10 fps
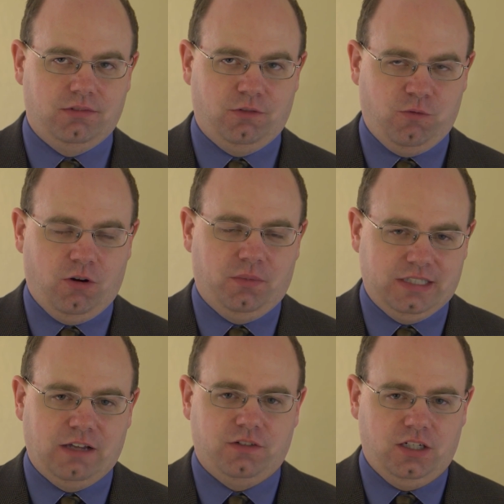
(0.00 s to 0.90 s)
formal
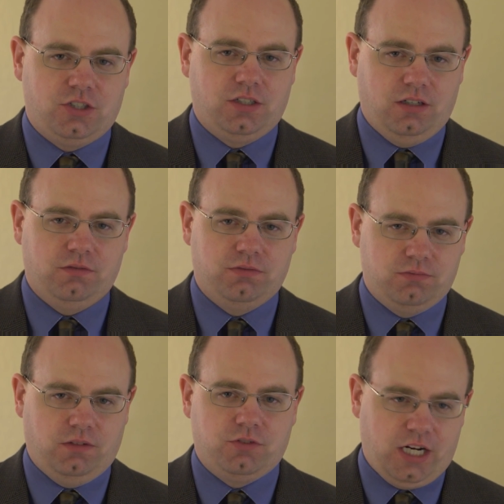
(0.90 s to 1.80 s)
definition
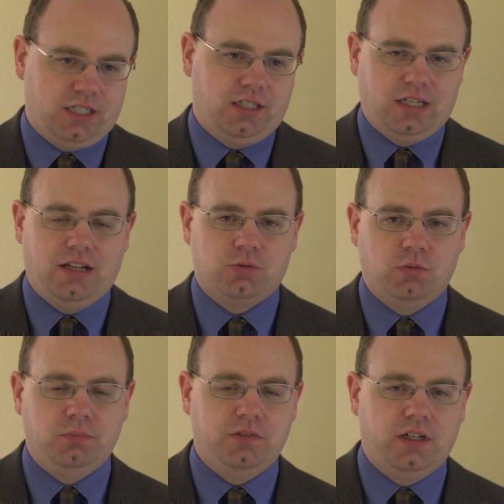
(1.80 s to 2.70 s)
of checking accounts
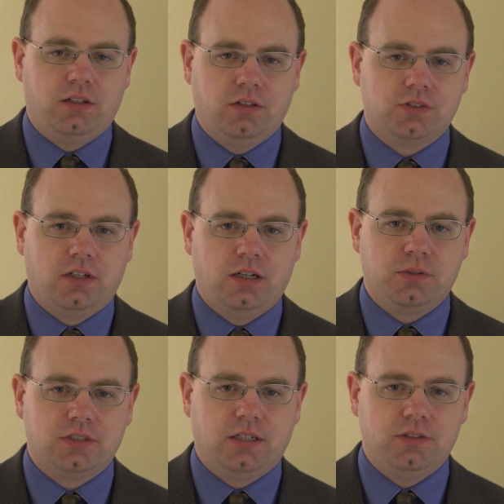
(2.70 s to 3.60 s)
would be very close to
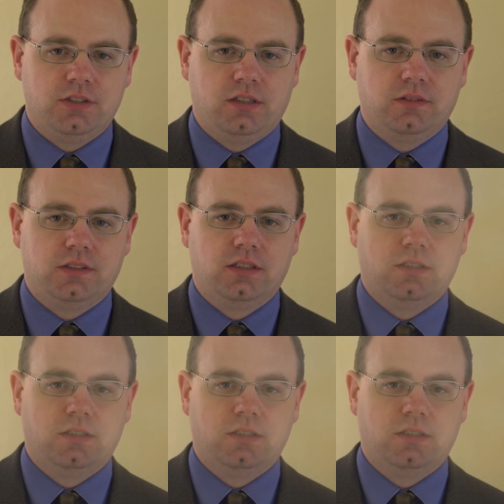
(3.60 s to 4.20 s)
100% reserves.